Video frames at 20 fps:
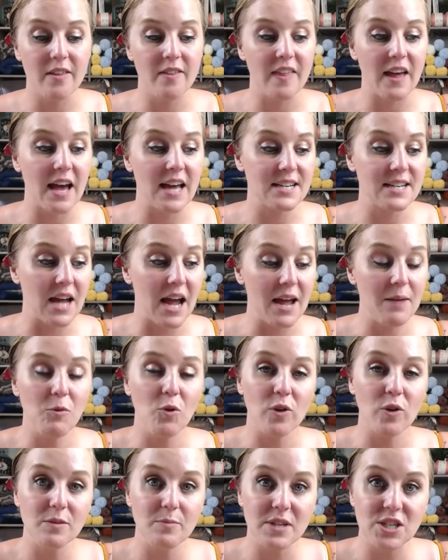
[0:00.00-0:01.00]
that I'm
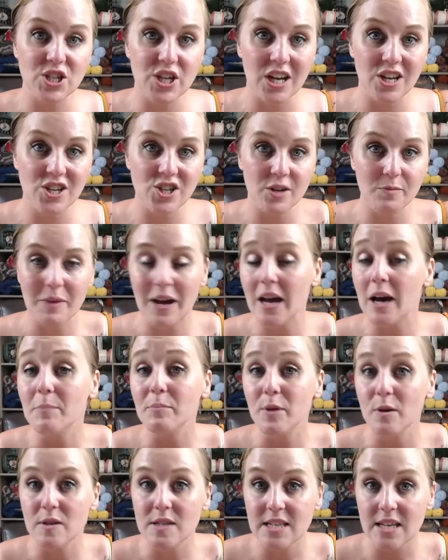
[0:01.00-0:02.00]
going to be changing my
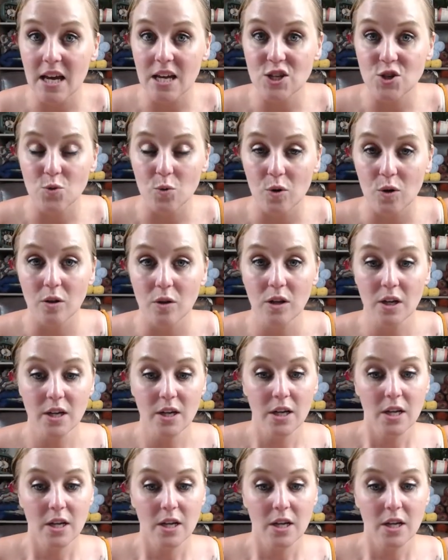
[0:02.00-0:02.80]
upload schedule